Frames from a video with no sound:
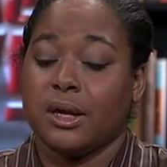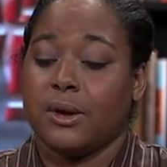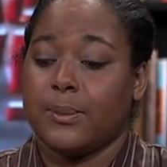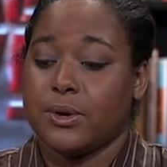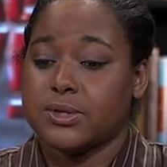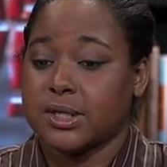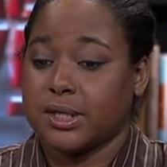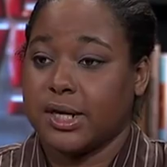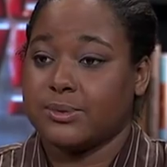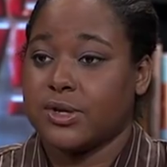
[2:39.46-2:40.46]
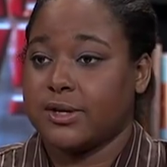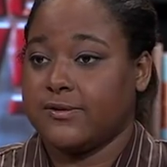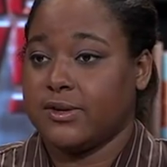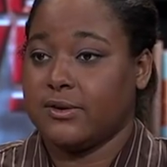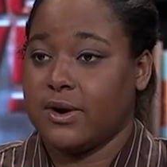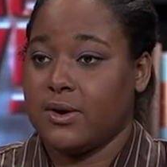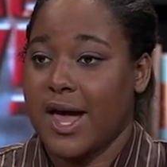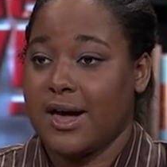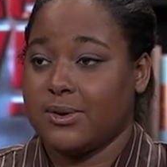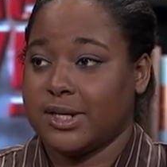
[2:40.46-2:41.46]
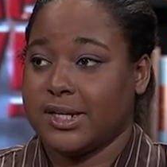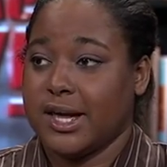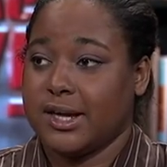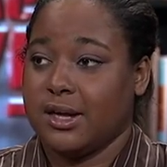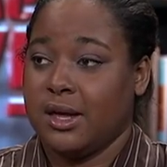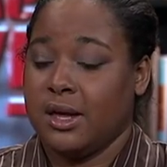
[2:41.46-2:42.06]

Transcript: personally, I'm trying to figure out how can I,